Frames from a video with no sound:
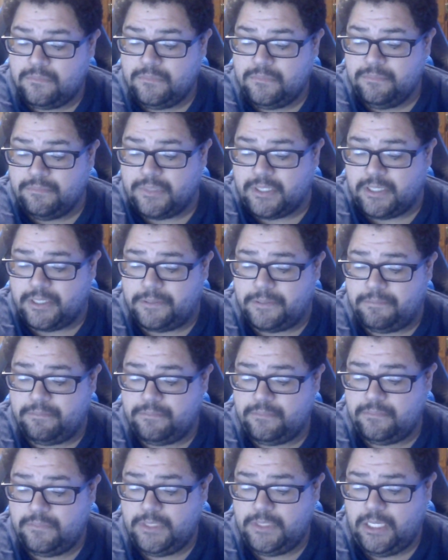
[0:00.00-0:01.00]
but
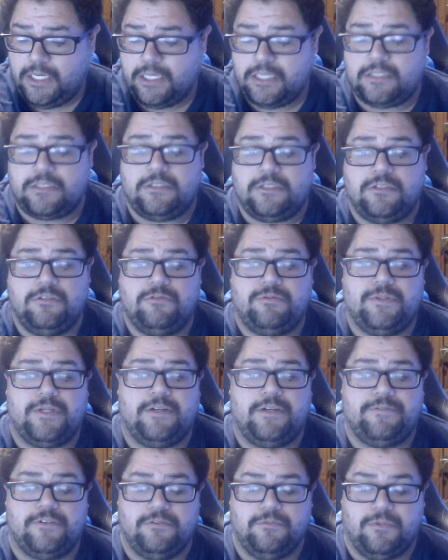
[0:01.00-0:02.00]
yeah, use
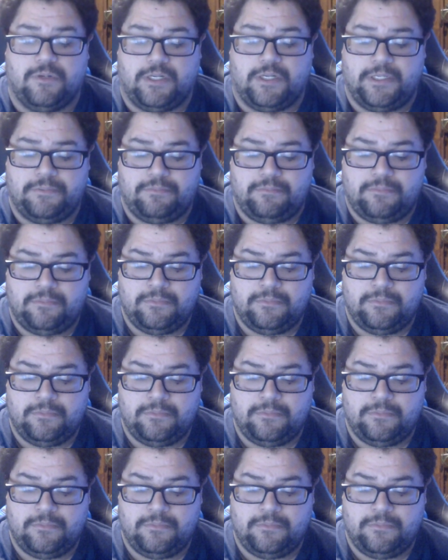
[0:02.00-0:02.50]
whatever you want.